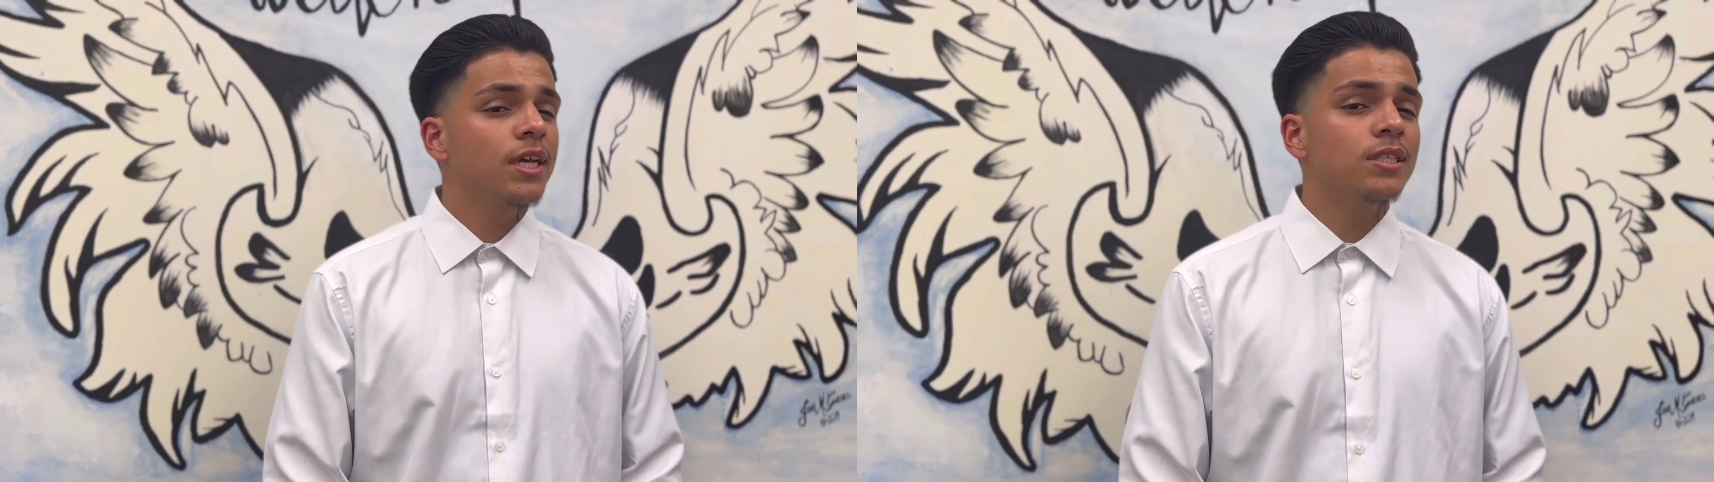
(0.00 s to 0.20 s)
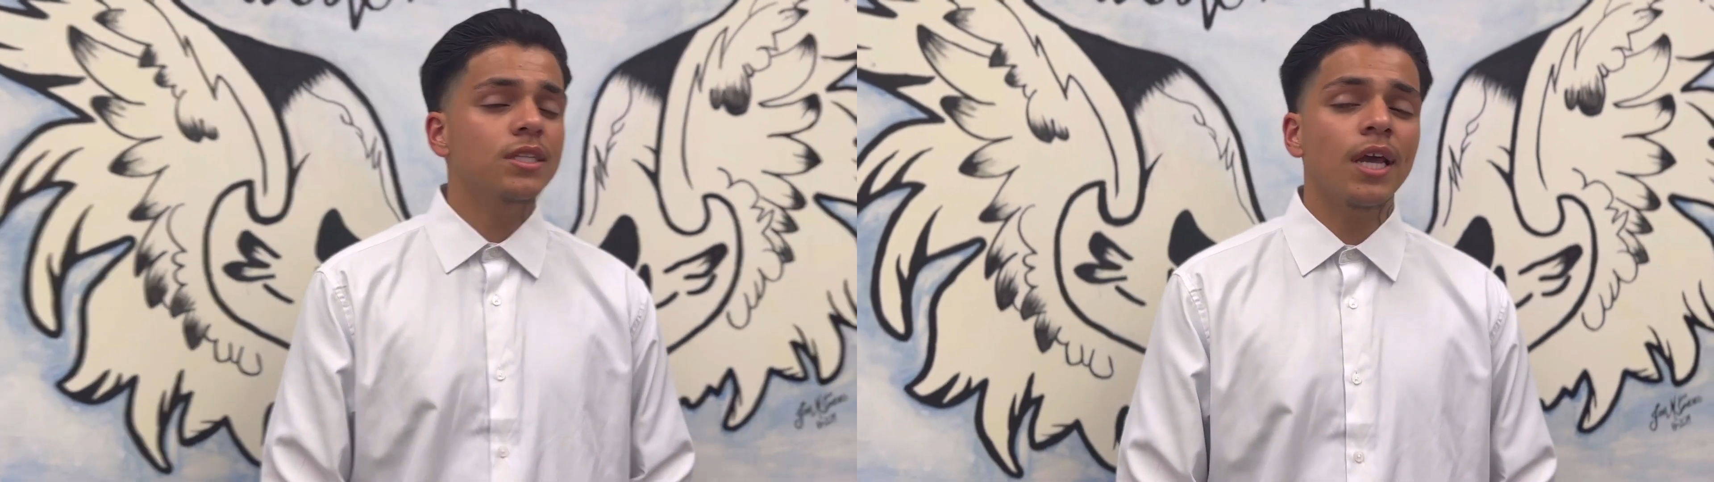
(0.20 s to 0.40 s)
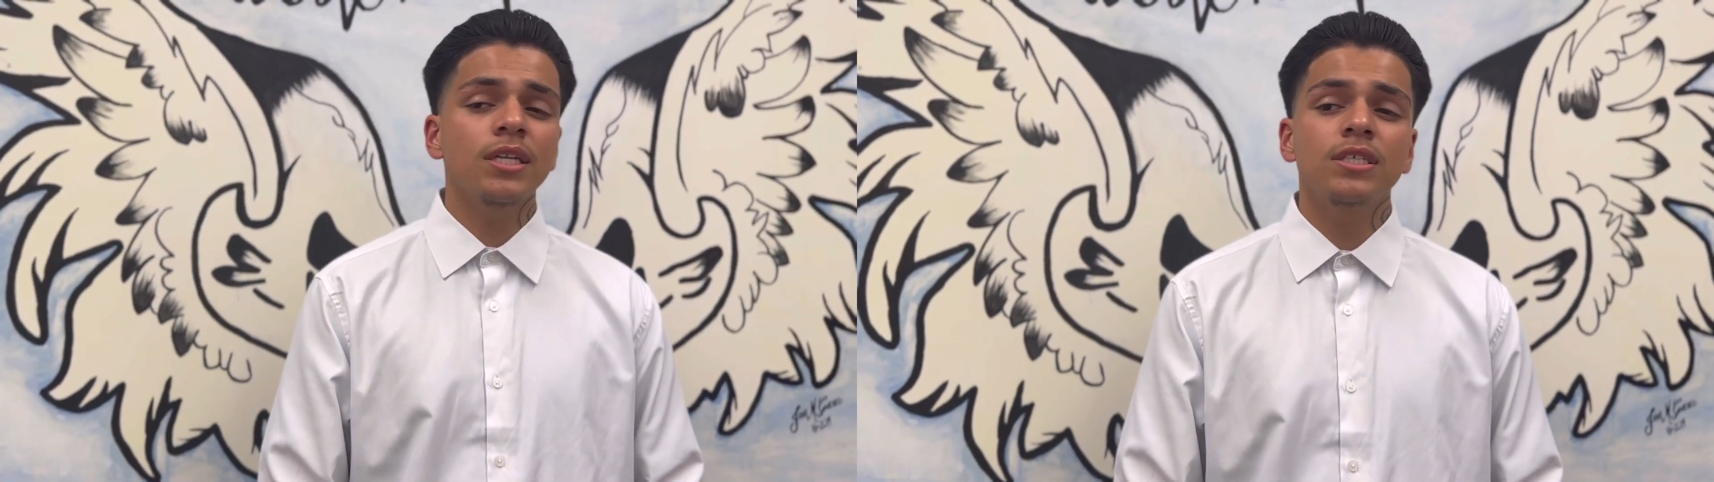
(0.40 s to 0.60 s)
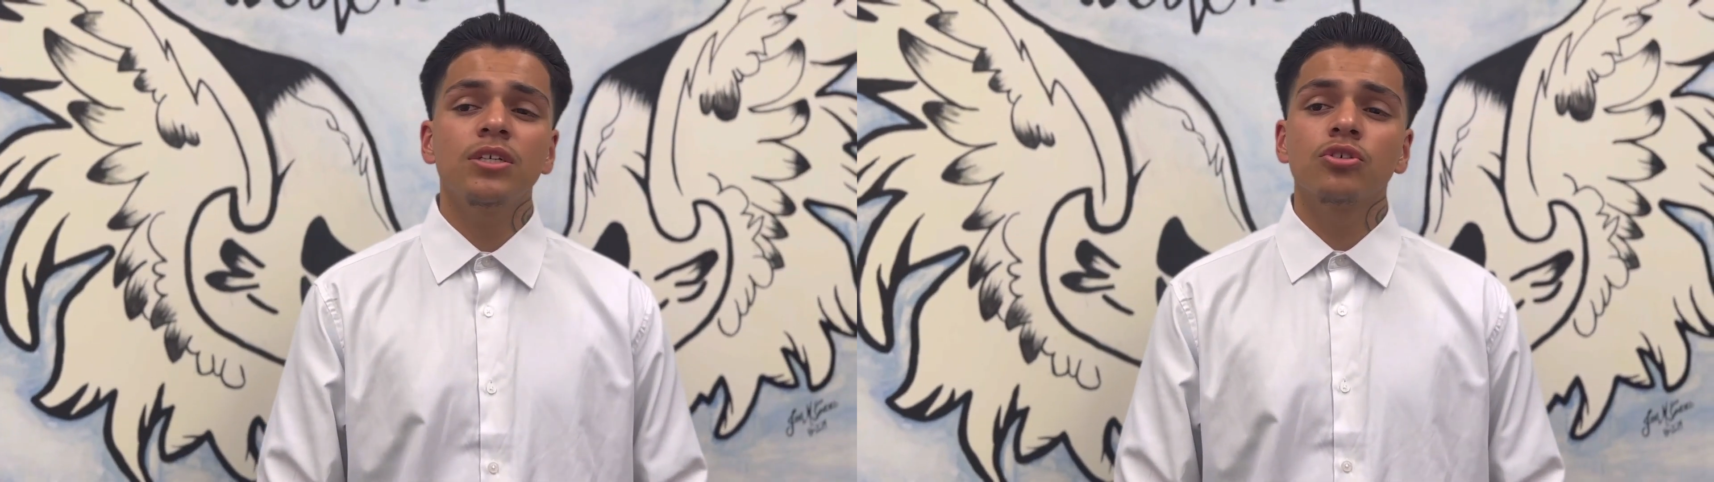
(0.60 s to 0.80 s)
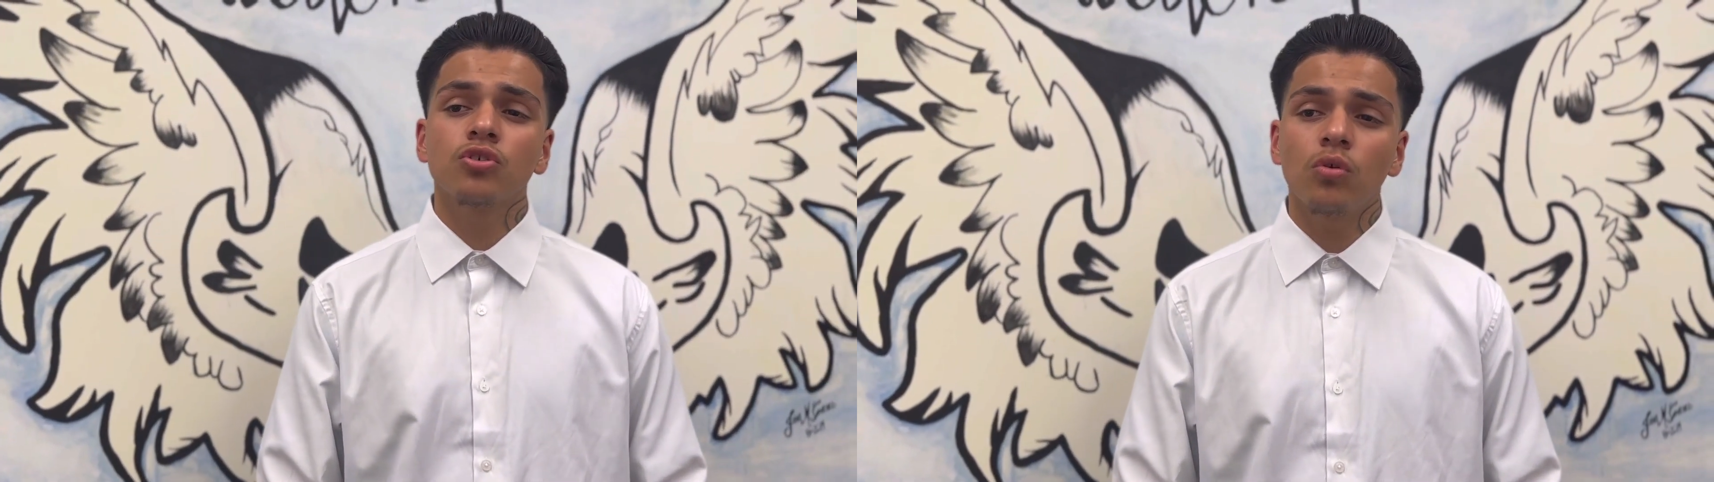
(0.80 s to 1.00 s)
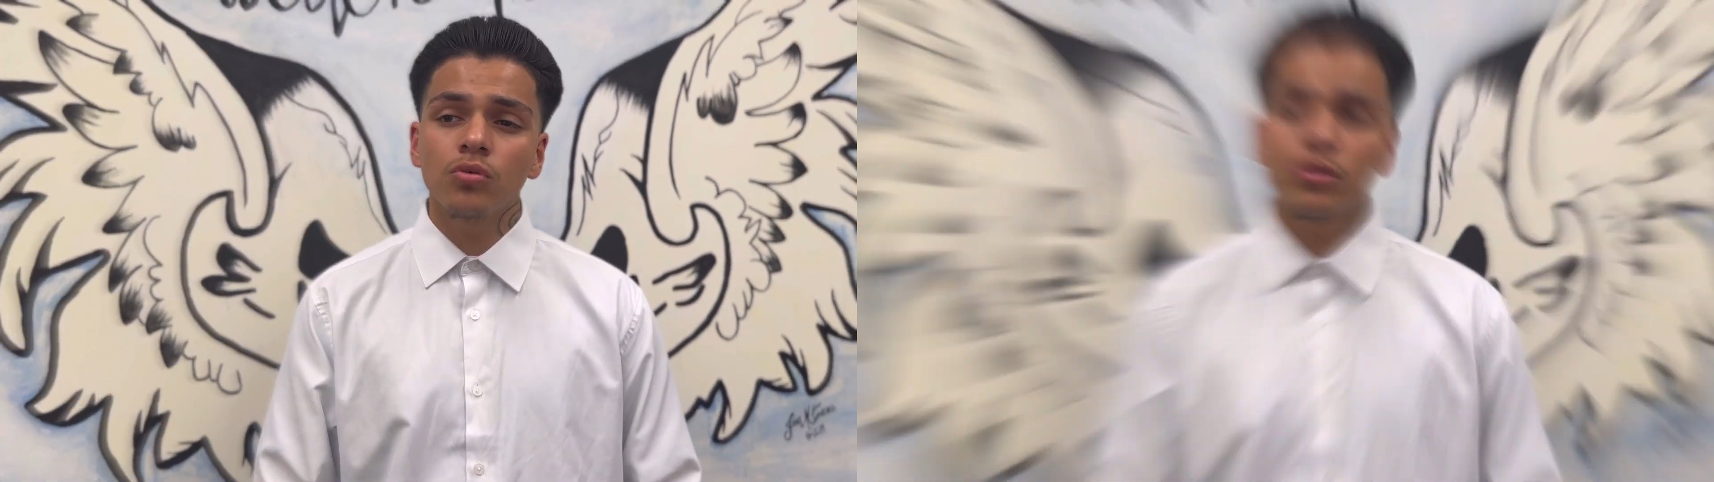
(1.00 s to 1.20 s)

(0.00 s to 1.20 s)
to 19 years old.